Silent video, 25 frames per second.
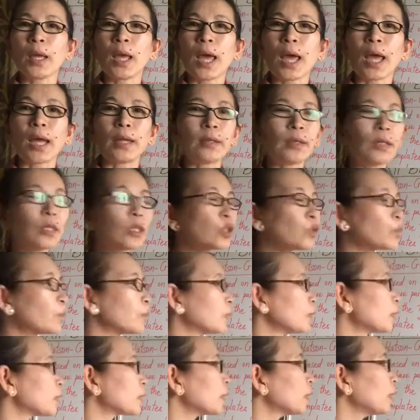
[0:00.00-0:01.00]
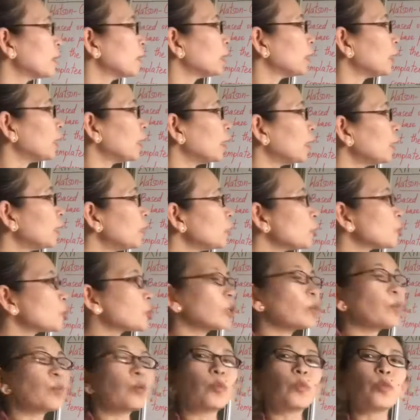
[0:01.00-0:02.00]
And this was the
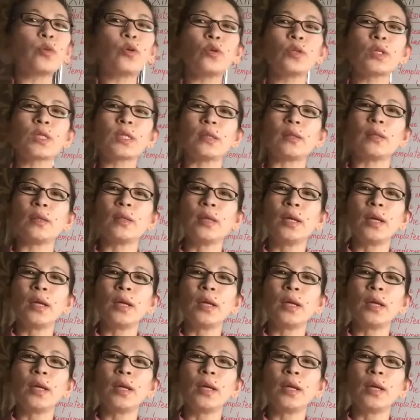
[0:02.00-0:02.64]
initial proposal